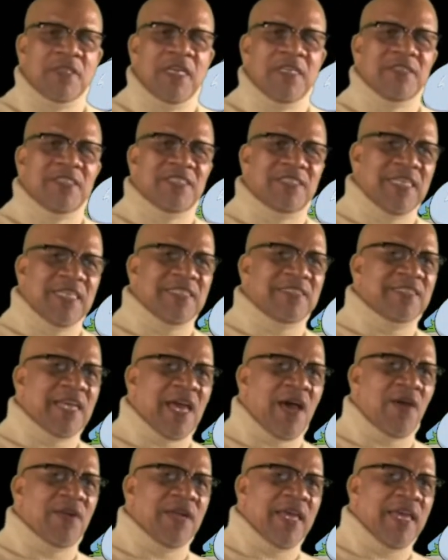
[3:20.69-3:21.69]
the 6
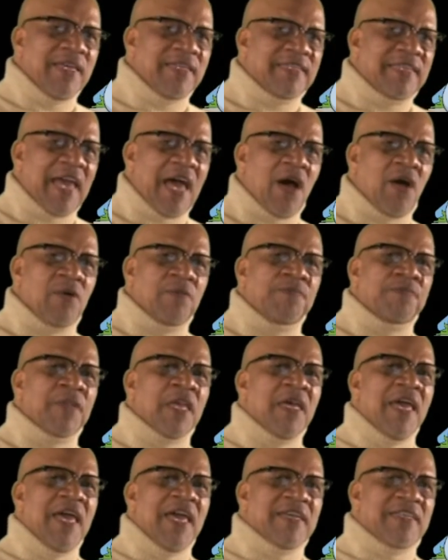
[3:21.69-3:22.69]
count, 8 count,
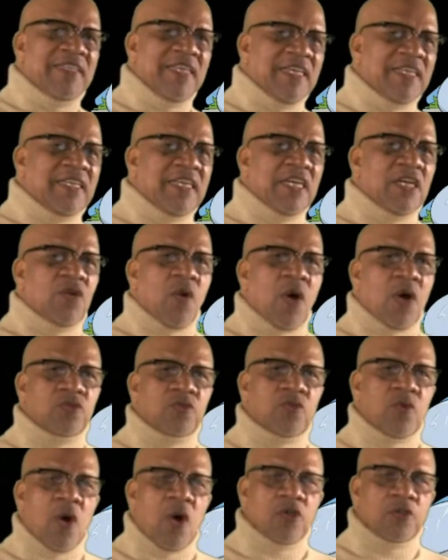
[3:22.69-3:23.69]
and kick, kick, cross,
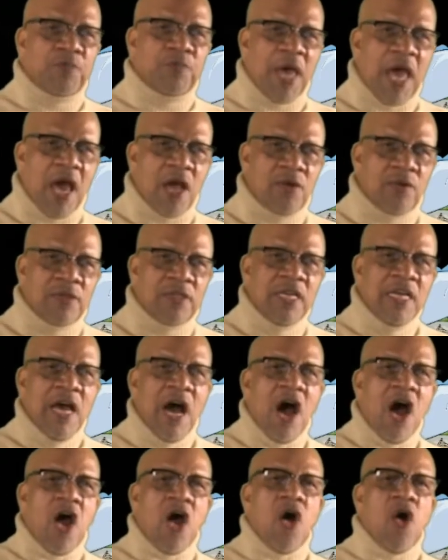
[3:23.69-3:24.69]
cross pattern
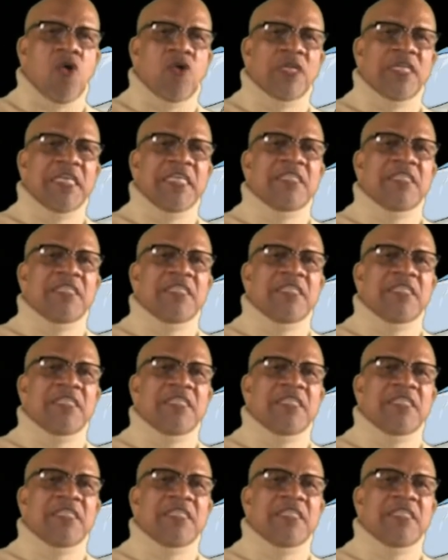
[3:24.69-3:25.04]
are only